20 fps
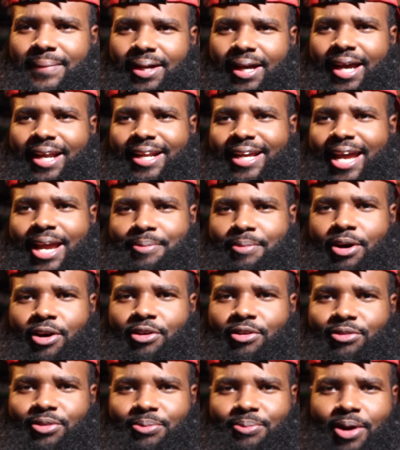I done came
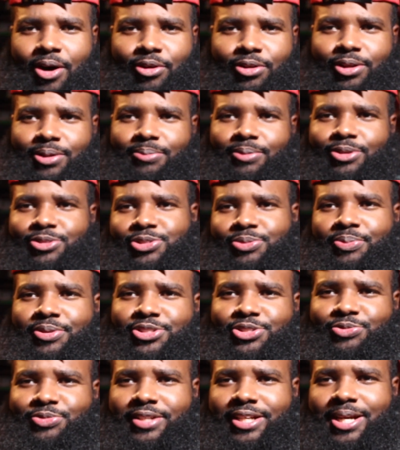all, I'm all up close and
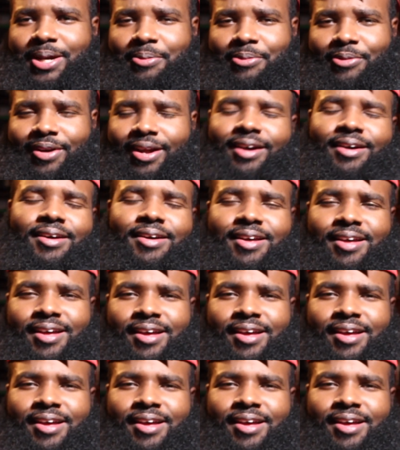personal with the camera now.